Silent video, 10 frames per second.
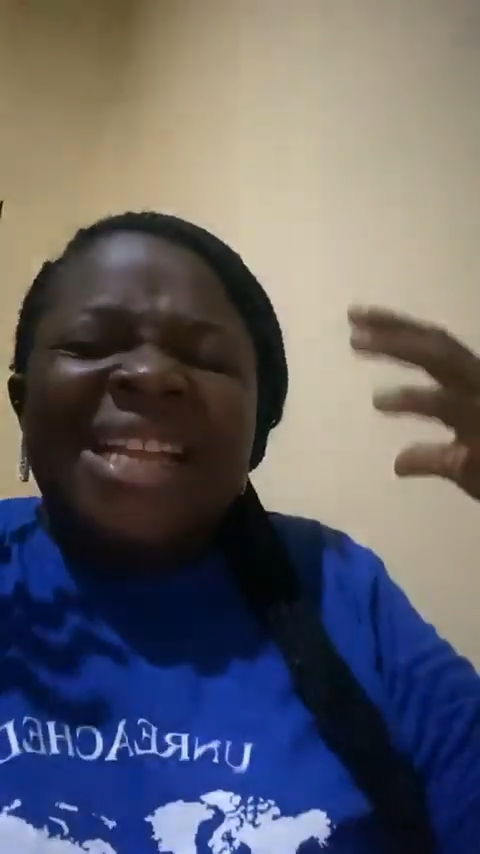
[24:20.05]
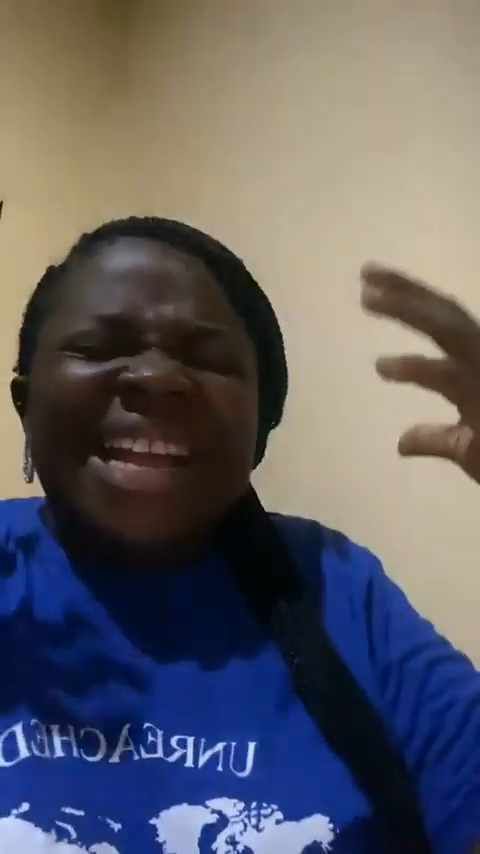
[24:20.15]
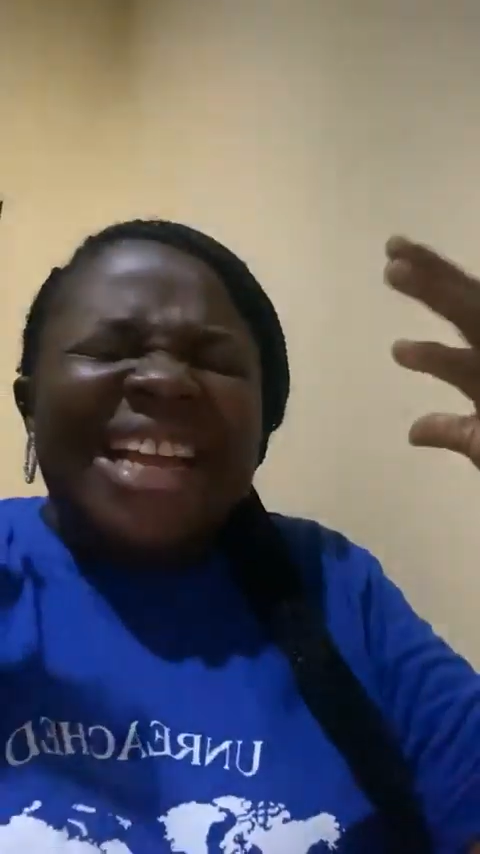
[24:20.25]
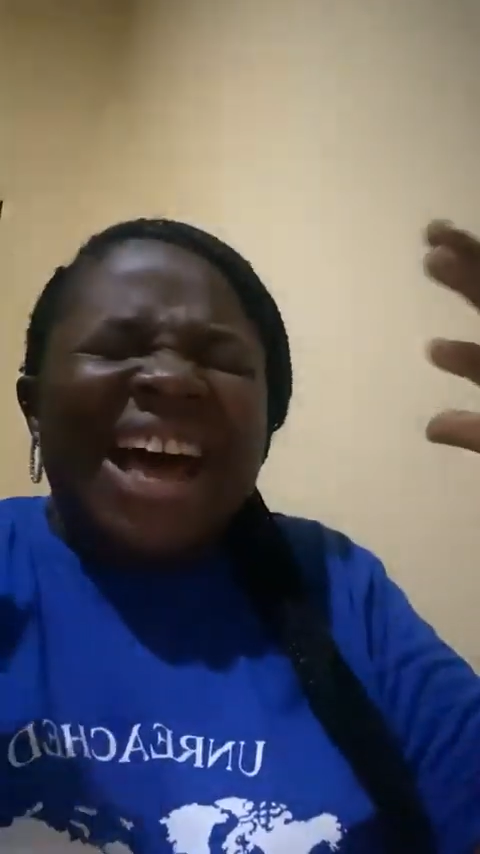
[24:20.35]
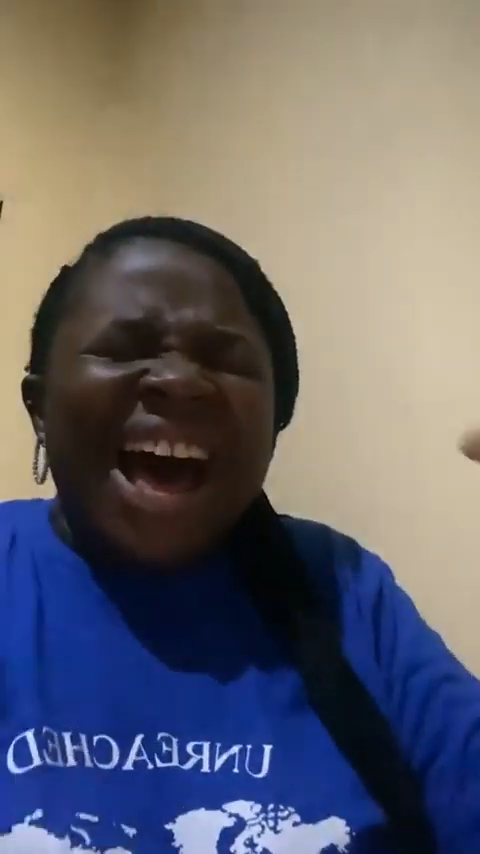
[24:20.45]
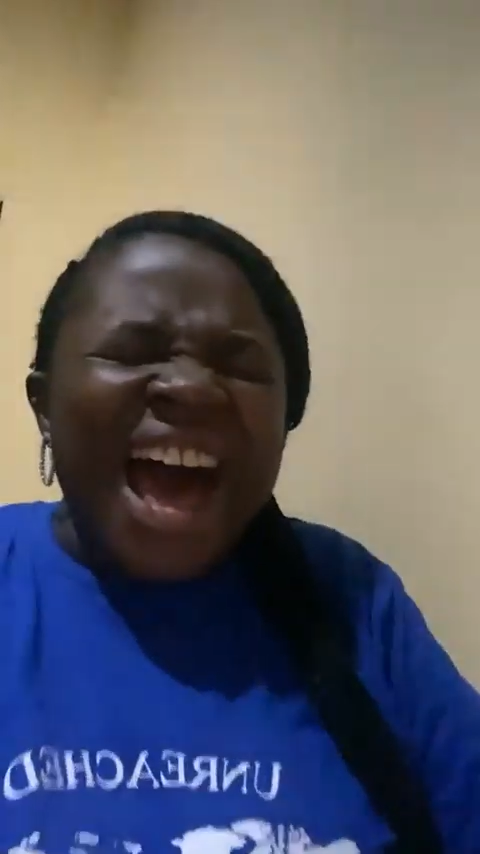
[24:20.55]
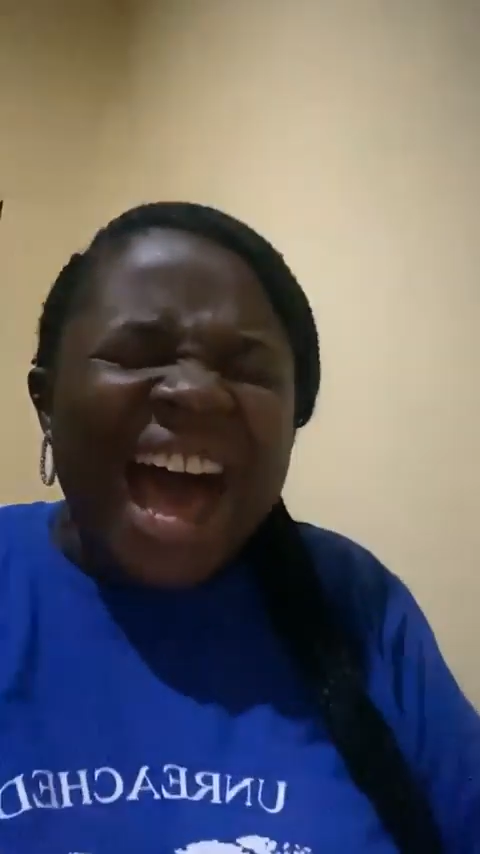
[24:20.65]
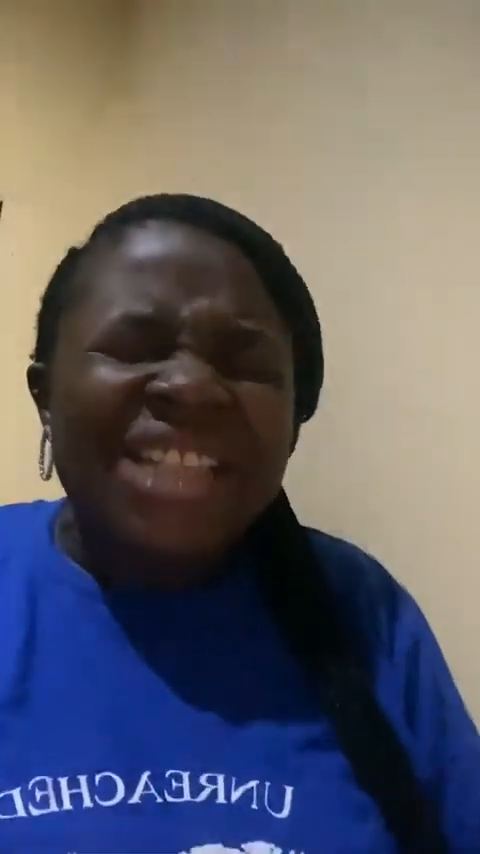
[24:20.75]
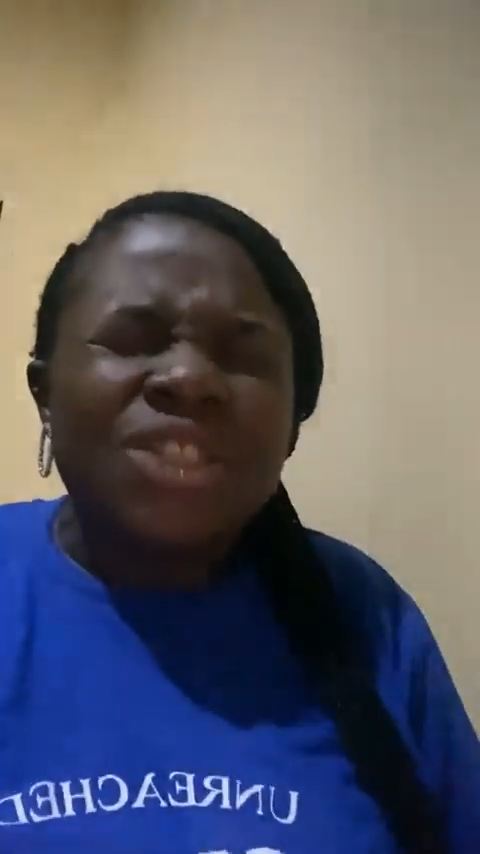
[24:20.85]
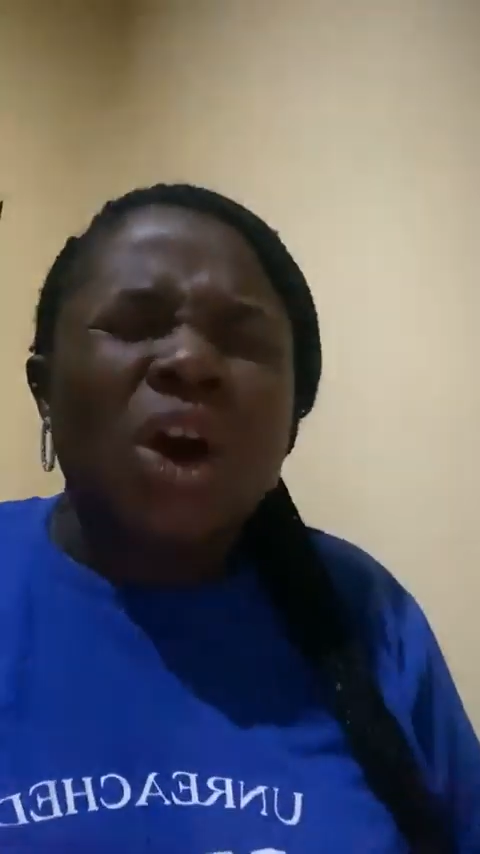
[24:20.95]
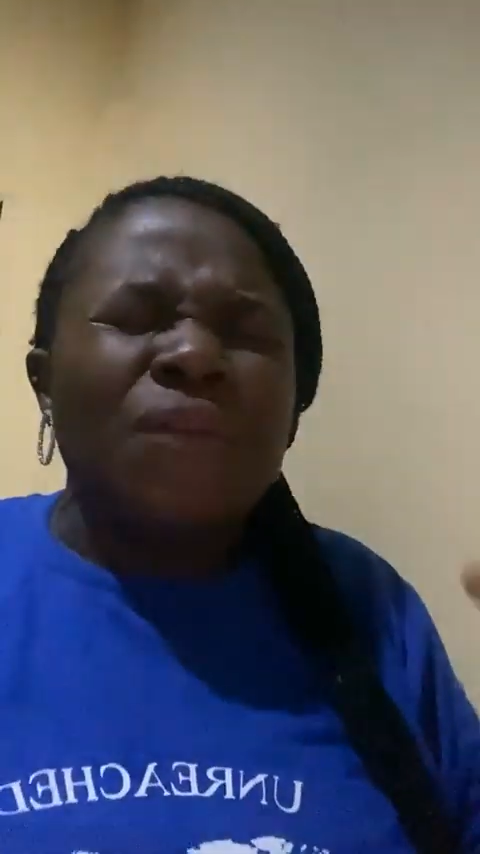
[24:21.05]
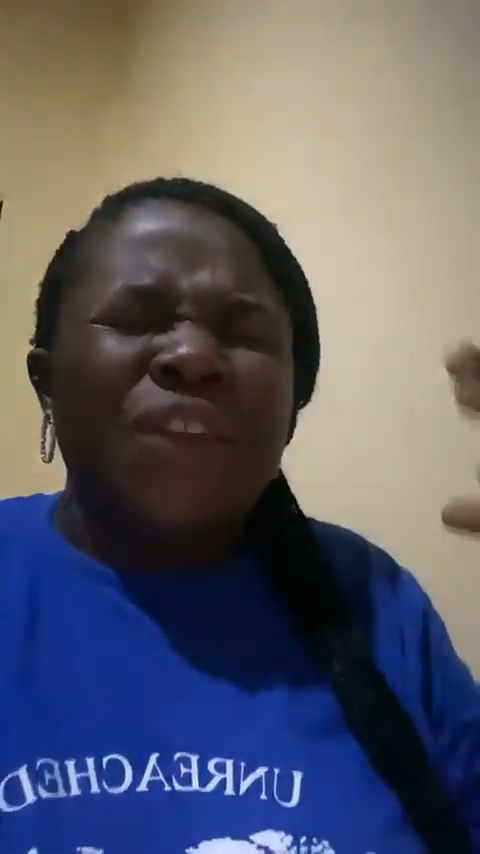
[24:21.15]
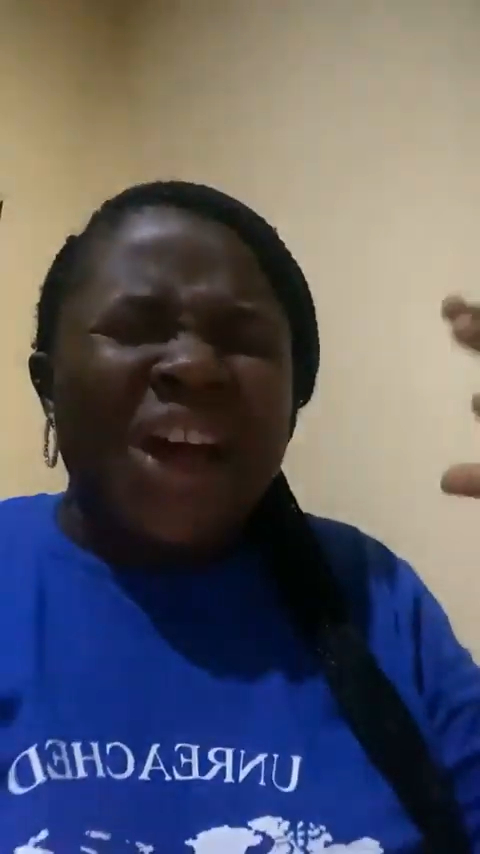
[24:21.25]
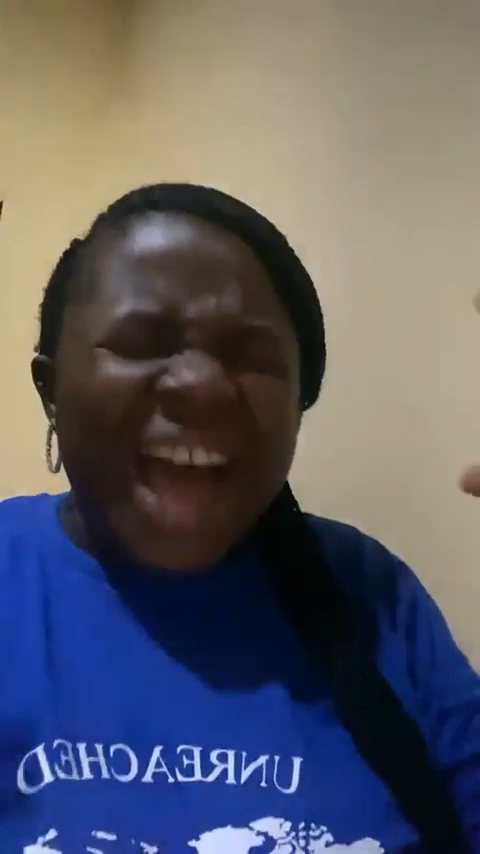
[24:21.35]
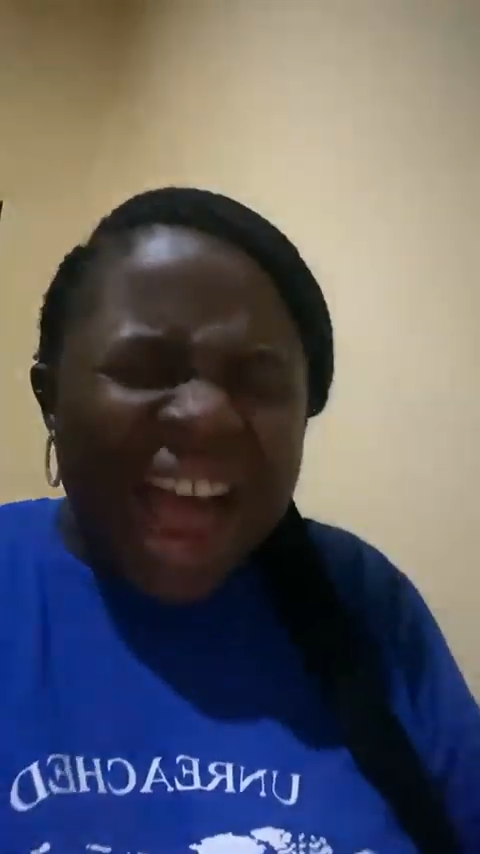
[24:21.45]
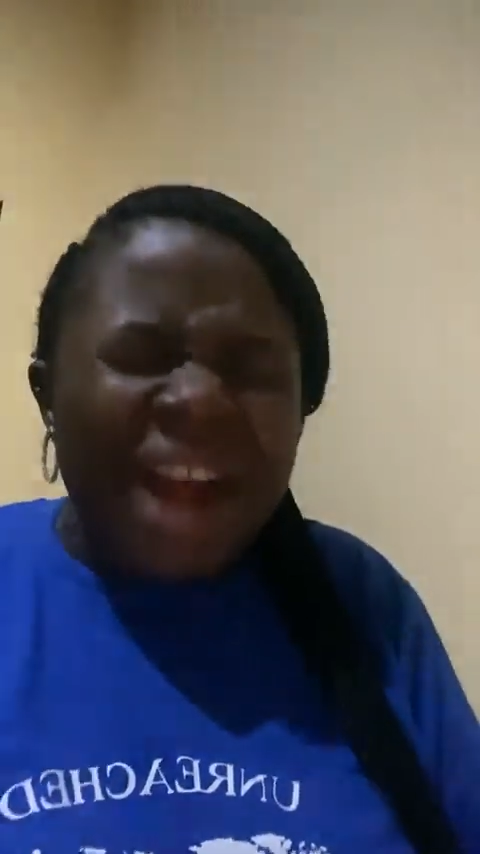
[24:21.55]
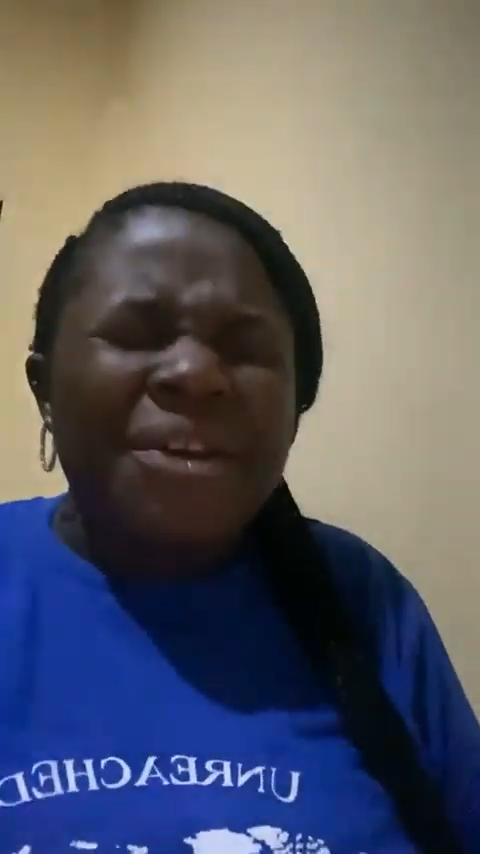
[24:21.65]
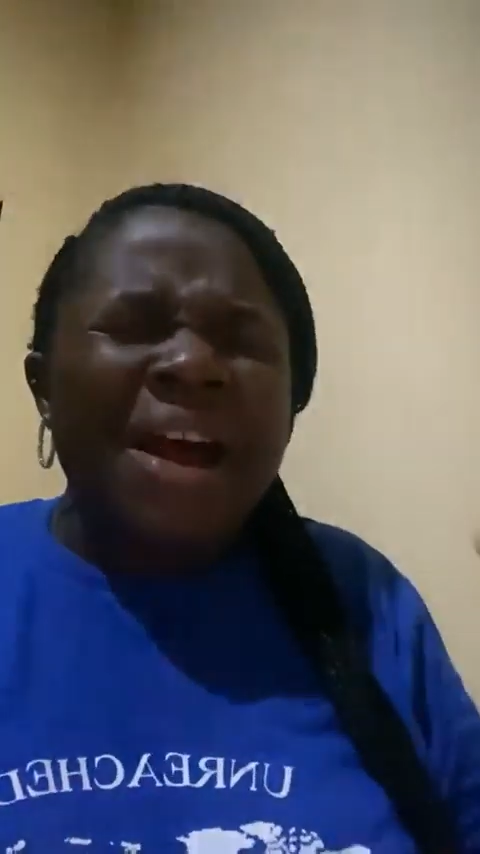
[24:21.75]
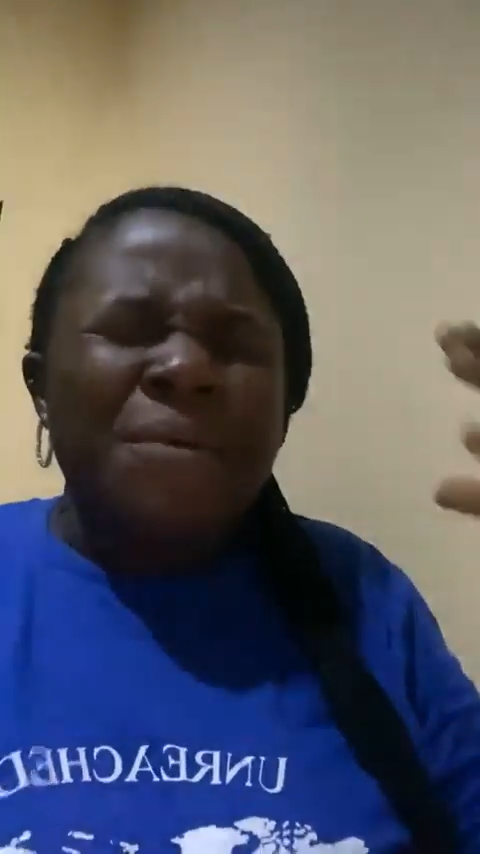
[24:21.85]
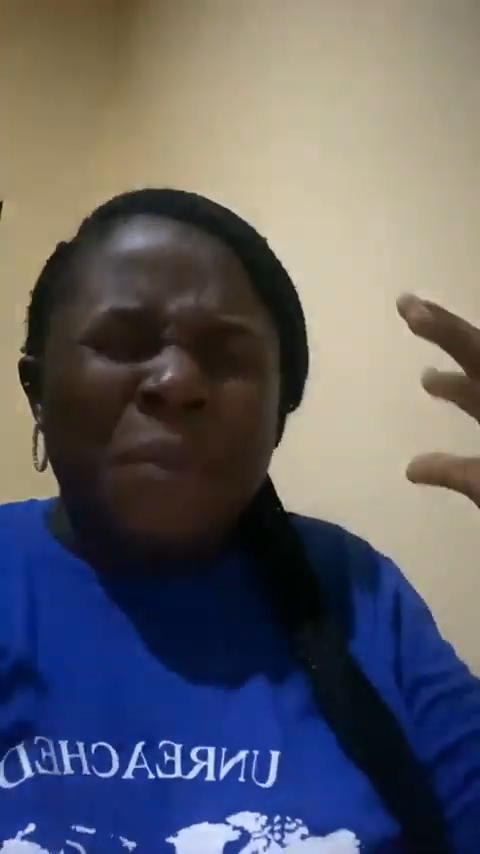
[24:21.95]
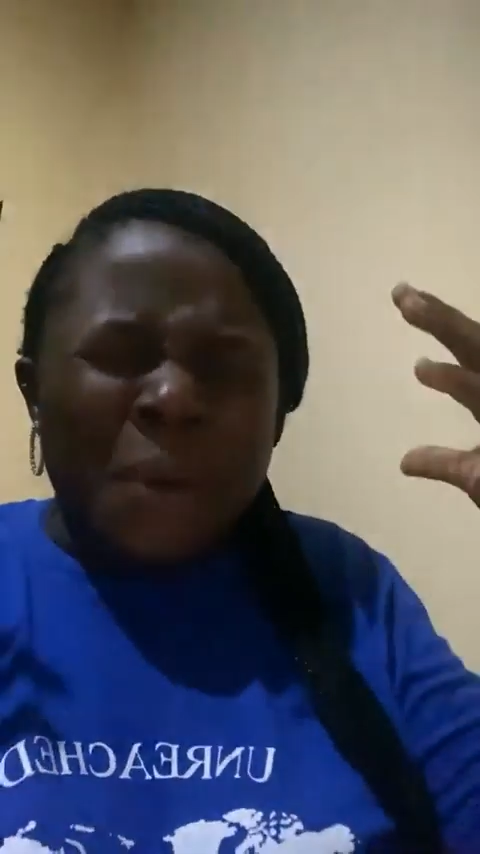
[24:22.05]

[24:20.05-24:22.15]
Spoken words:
That the heart of the Aray